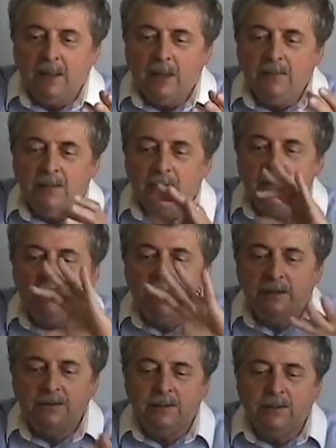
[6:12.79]
And then the
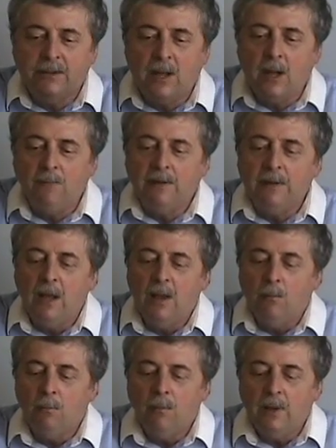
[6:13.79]
mist dissolved and
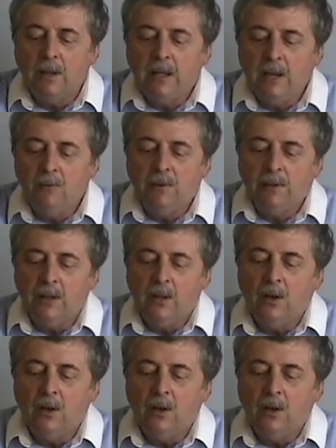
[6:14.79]
he was